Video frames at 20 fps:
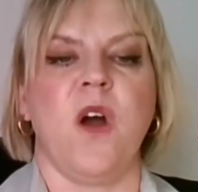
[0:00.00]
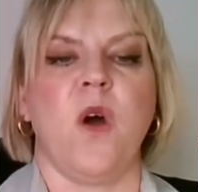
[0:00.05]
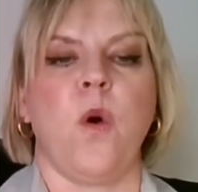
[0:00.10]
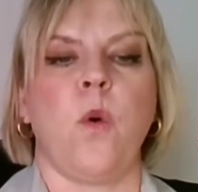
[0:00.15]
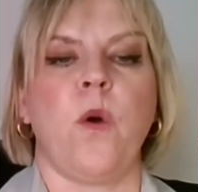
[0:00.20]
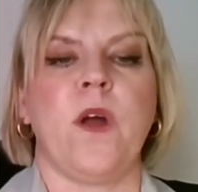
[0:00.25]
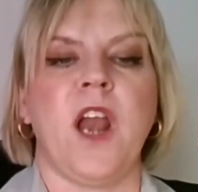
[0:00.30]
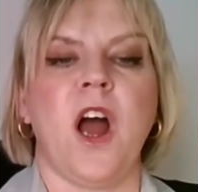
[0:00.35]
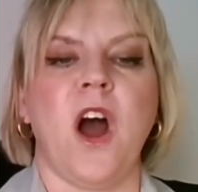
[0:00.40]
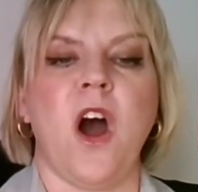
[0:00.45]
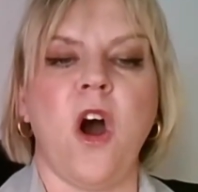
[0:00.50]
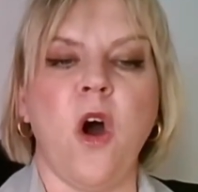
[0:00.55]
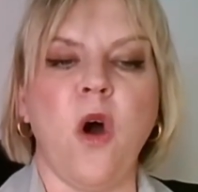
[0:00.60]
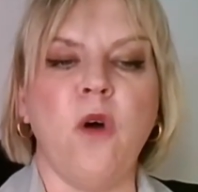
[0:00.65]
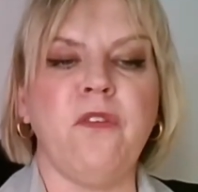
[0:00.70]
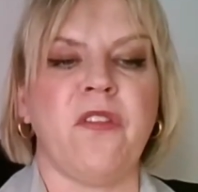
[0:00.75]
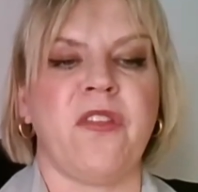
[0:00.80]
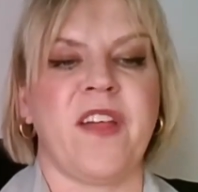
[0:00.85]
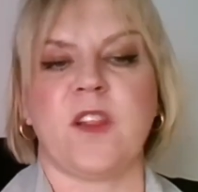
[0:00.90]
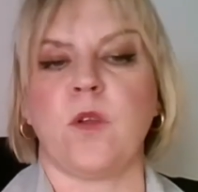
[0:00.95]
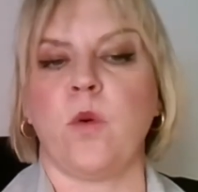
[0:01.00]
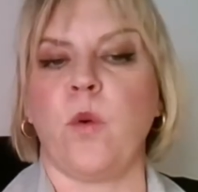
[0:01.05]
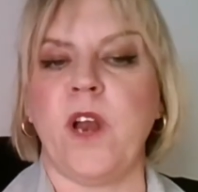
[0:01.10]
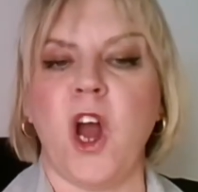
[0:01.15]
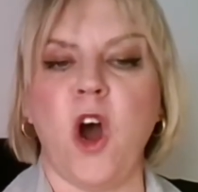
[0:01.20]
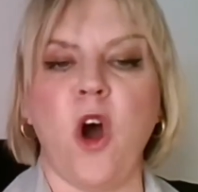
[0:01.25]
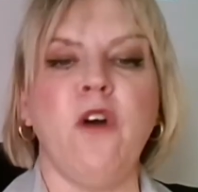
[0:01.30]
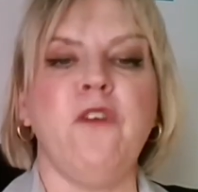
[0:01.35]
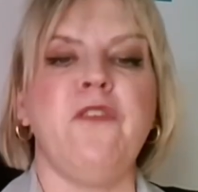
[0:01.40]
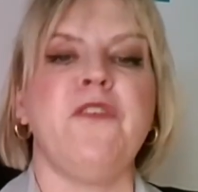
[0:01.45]
that will
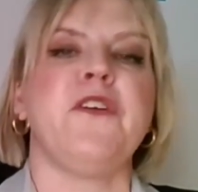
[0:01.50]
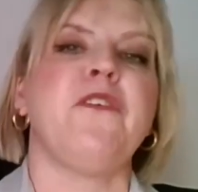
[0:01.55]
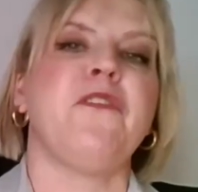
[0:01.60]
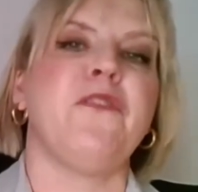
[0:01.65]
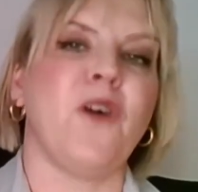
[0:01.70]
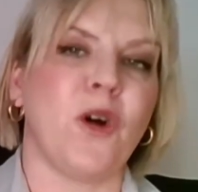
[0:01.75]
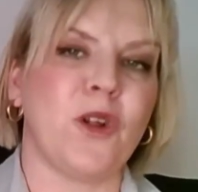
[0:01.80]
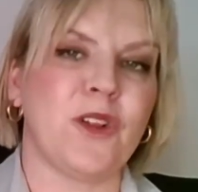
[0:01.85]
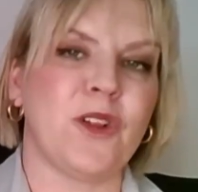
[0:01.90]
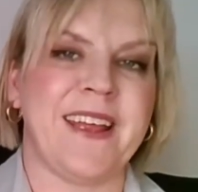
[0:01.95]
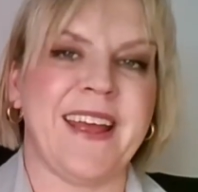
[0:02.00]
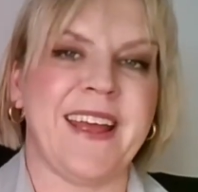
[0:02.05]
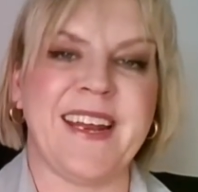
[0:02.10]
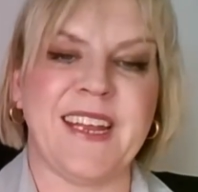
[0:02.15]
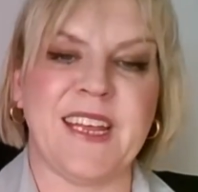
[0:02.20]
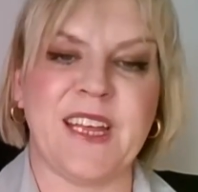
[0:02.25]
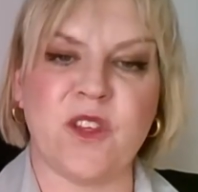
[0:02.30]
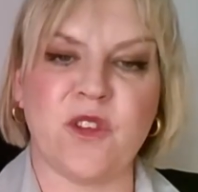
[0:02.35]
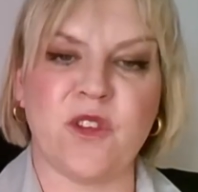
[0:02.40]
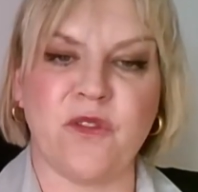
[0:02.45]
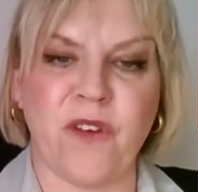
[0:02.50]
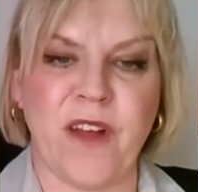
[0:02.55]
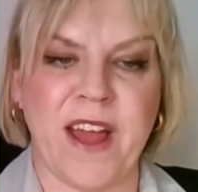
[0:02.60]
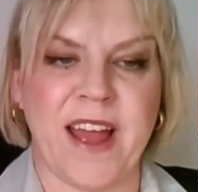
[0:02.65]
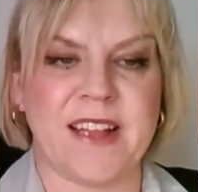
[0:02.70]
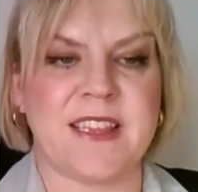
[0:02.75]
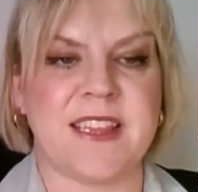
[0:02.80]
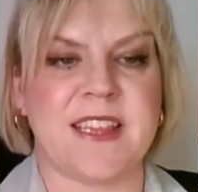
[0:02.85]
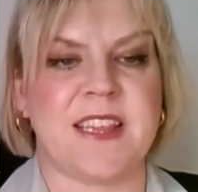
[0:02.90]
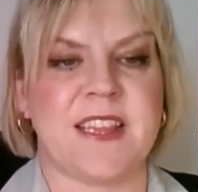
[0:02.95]
offer Foti and his
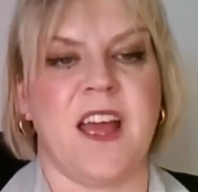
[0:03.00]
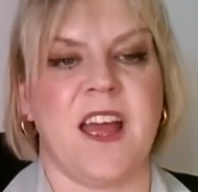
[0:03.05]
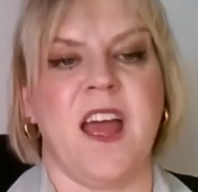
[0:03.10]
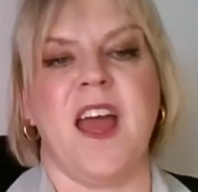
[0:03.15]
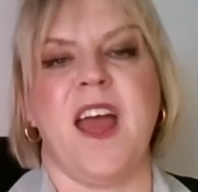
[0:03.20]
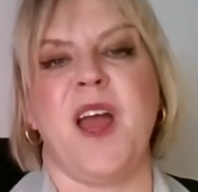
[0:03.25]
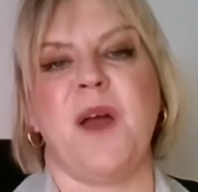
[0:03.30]
friends